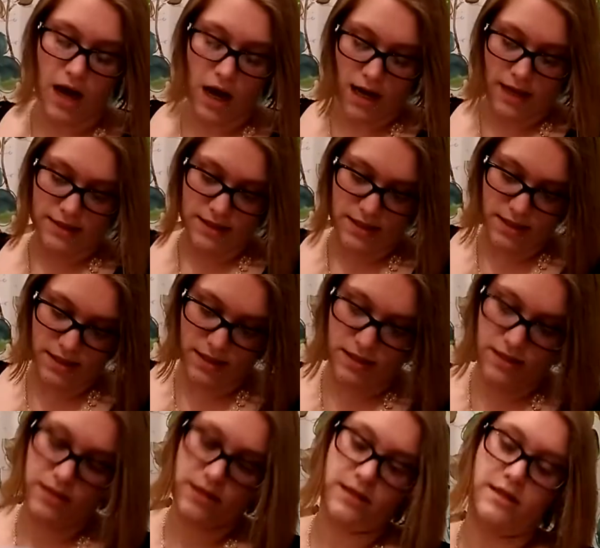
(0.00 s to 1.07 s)
got,
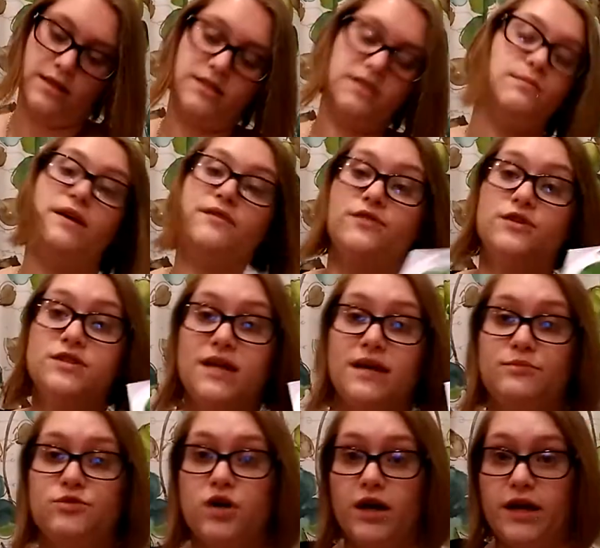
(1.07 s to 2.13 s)
this is my first
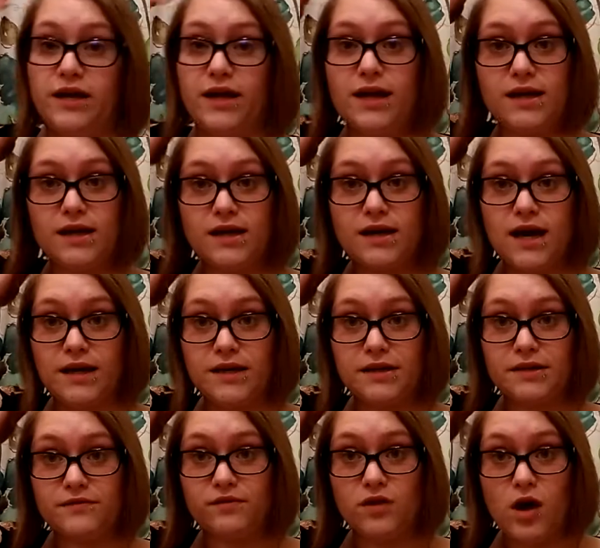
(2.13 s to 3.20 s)
time trying any
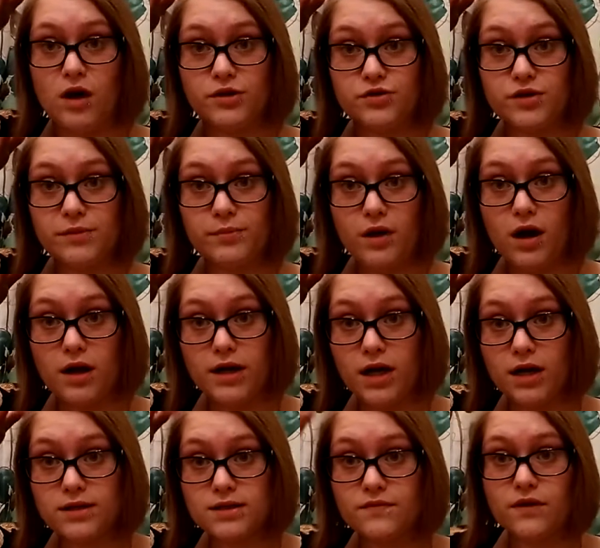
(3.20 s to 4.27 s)
kind of laundry
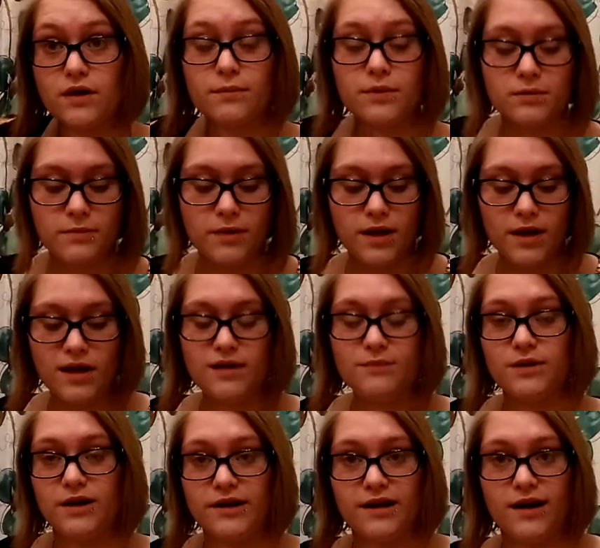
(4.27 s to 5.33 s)
products from them,
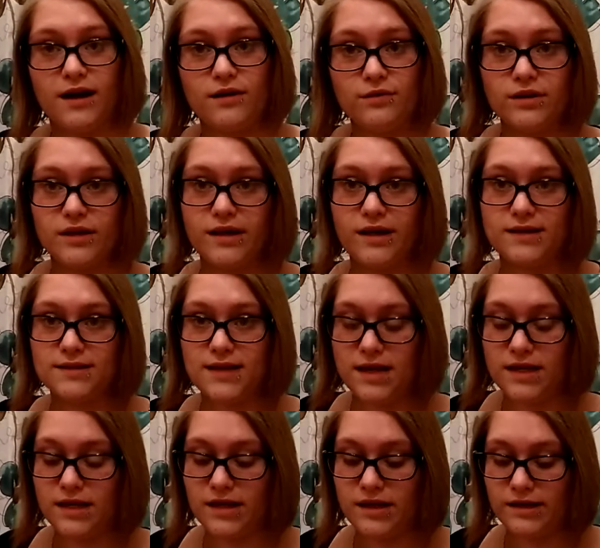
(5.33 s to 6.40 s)
but I got really
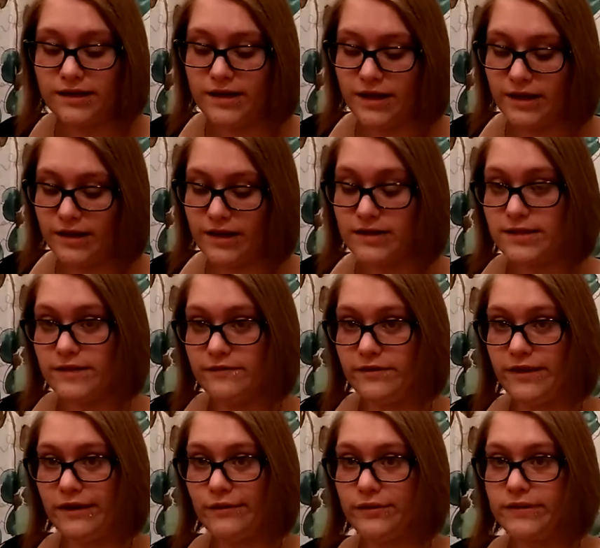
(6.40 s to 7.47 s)
excited because
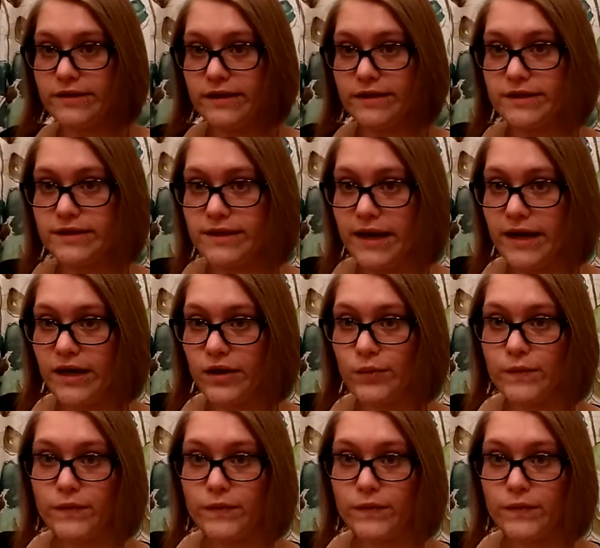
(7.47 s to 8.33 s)
everything was on sale.